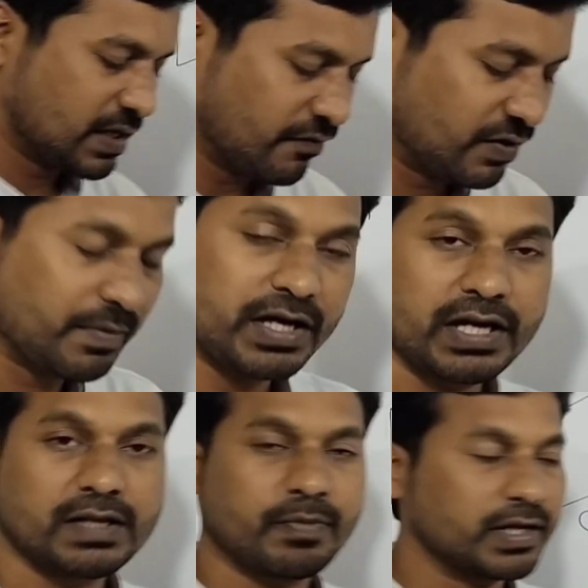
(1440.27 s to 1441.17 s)
of
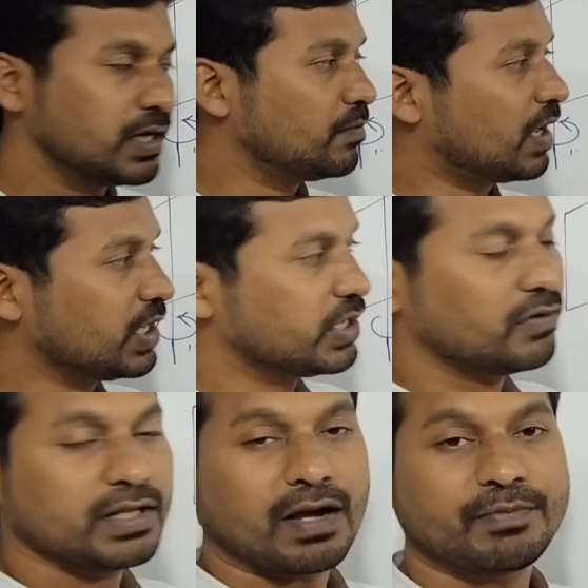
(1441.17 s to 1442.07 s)
symmetry is present,
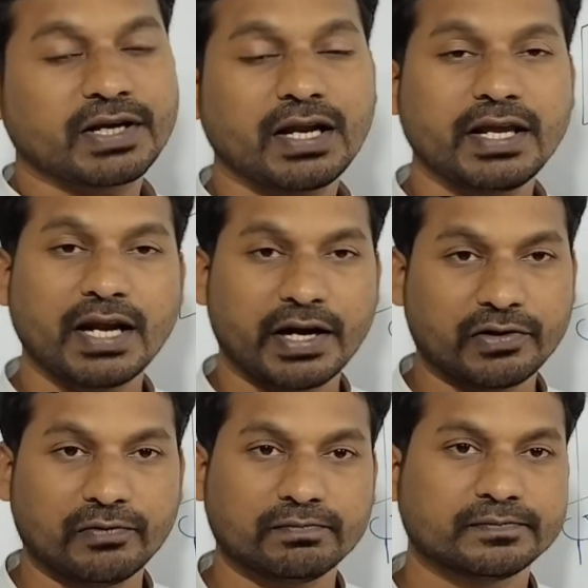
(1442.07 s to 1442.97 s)
molecule is optical
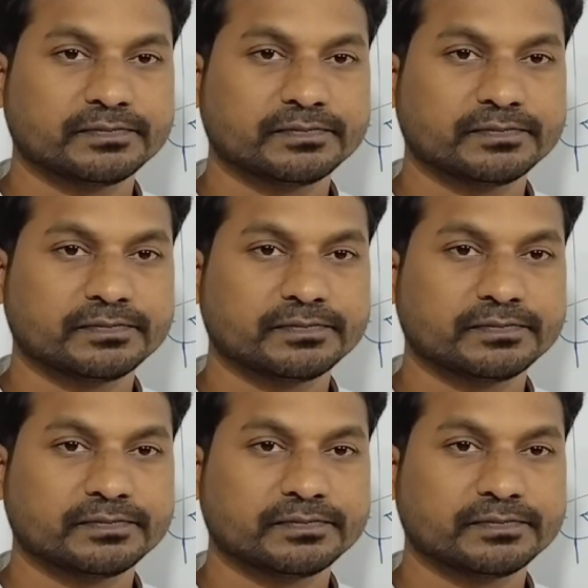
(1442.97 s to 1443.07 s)
inactive.